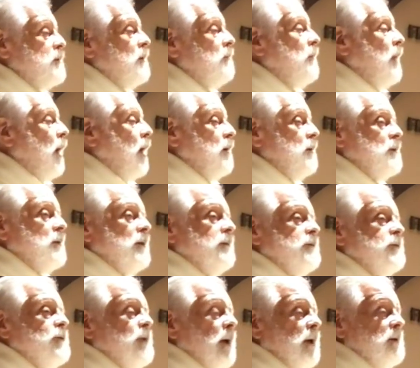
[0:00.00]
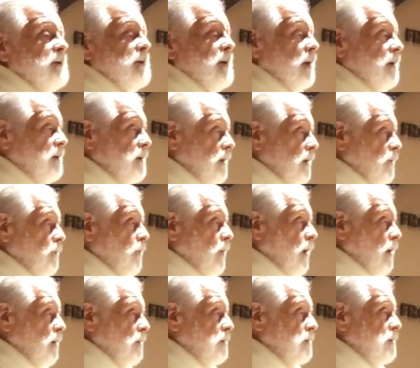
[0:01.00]
a matter of transcending
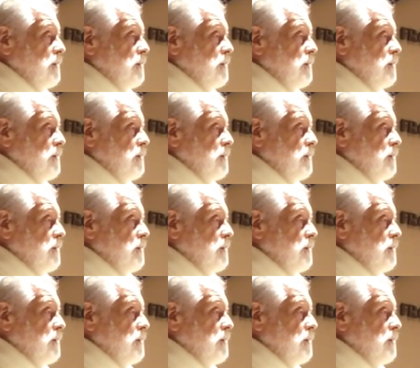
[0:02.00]
walls.